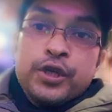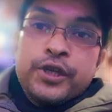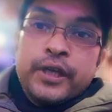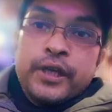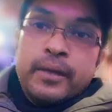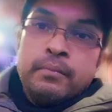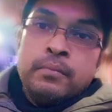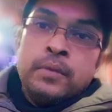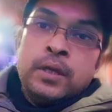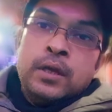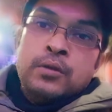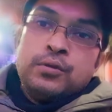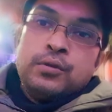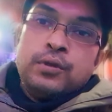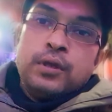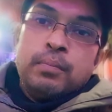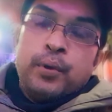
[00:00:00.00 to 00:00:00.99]
him
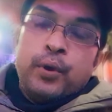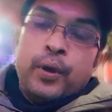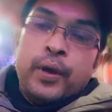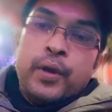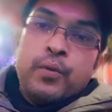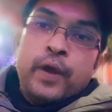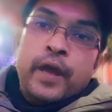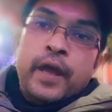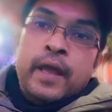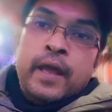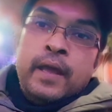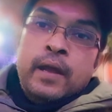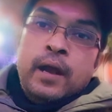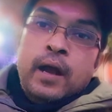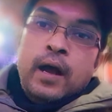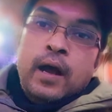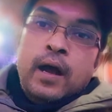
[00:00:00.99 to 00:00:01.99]
to the point where
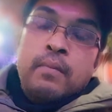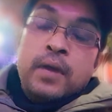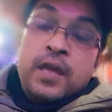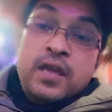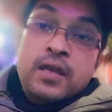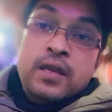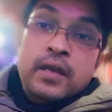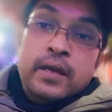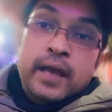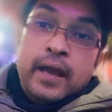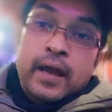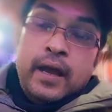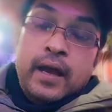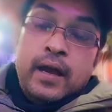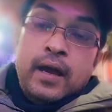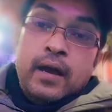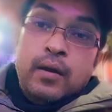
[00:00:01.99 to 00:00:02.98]
he
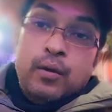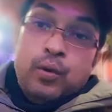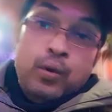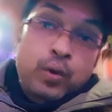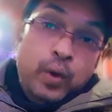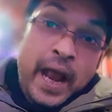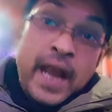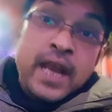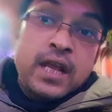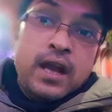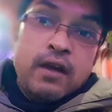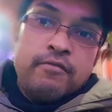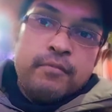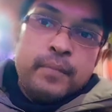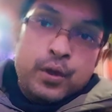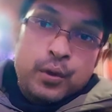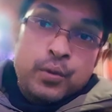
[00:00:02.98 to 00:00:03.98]
or any
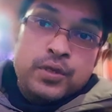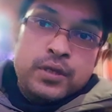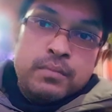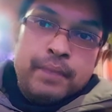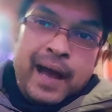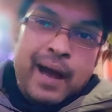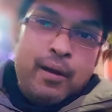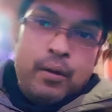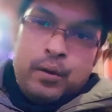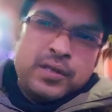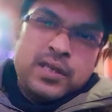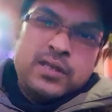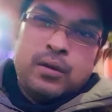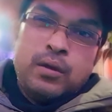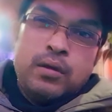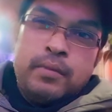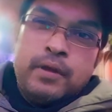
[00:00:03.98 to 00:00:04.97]
government who's in power, because he's
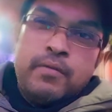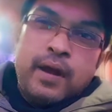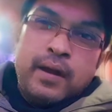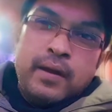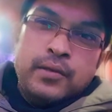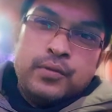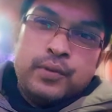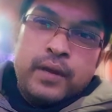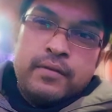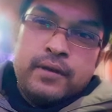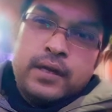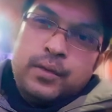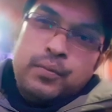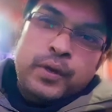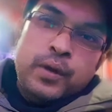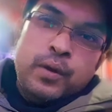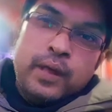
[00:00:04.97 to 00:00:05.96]
not going to be around in 2030,
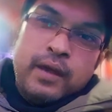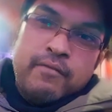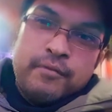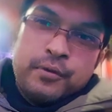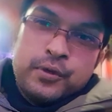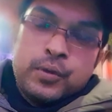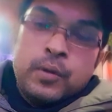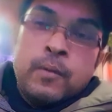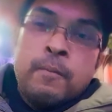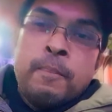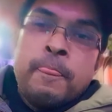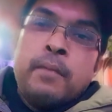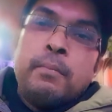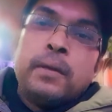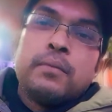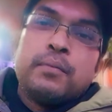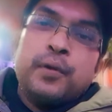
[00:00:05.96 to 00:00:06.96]
we know that for sure.
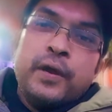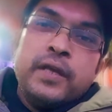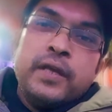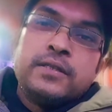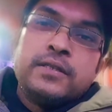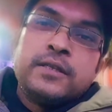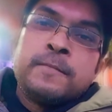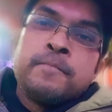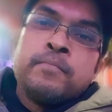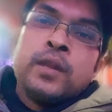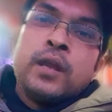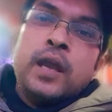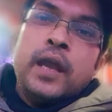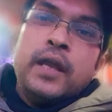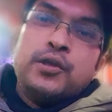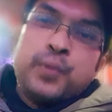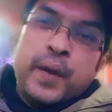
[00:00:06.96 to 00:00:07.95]
But the point is
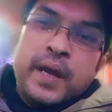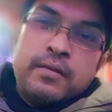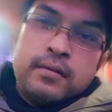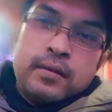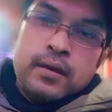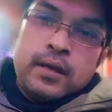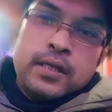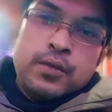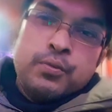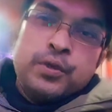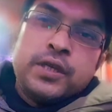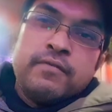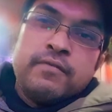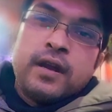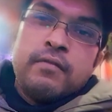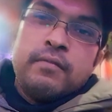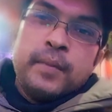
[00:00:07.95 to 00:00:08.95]
in 2030,
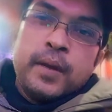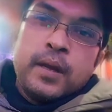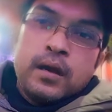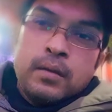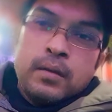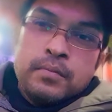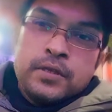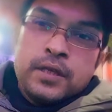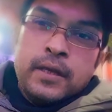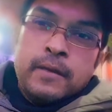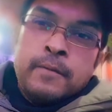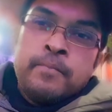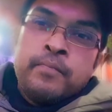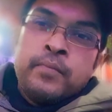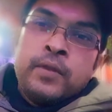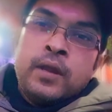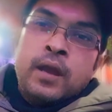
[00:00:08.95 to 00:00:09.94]
whichever government comes in,
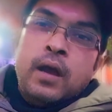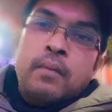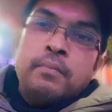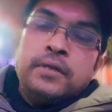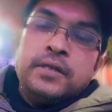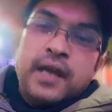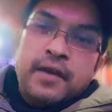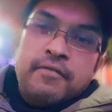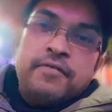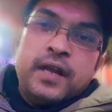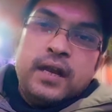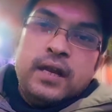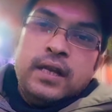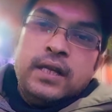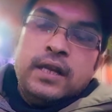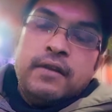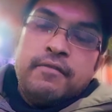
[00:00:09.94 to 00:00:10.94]

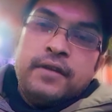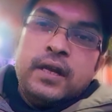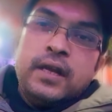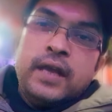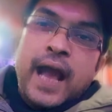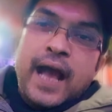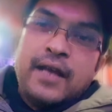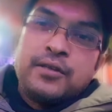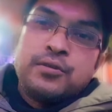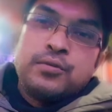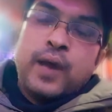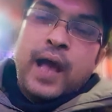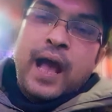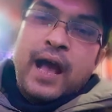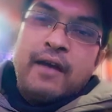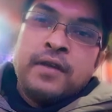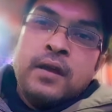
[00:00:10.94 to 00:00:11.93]
definitely has to
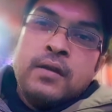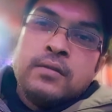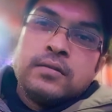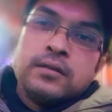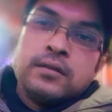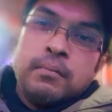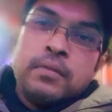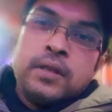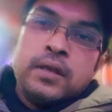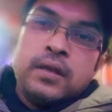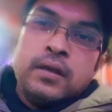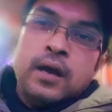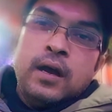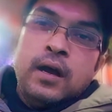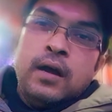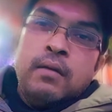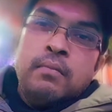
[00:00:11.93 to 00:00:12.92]
have something
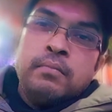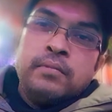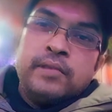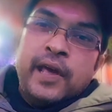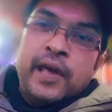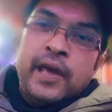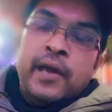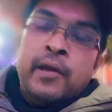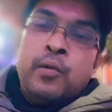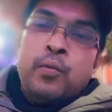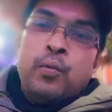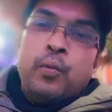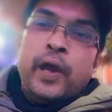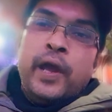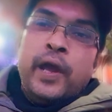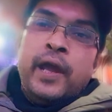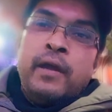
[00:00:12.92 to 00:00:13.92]
there
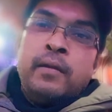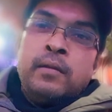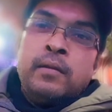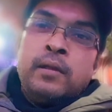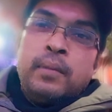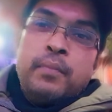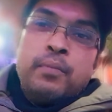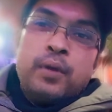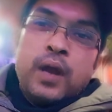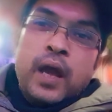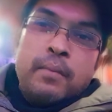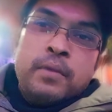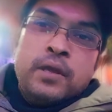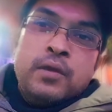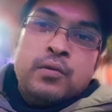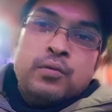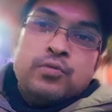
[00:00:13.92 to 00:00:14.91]
where people like
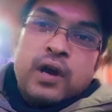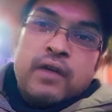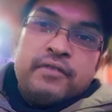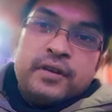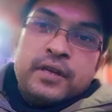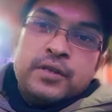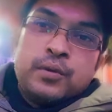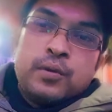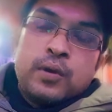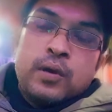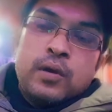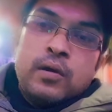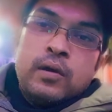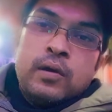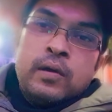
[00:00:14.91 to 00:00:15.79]
me who drive a diesel car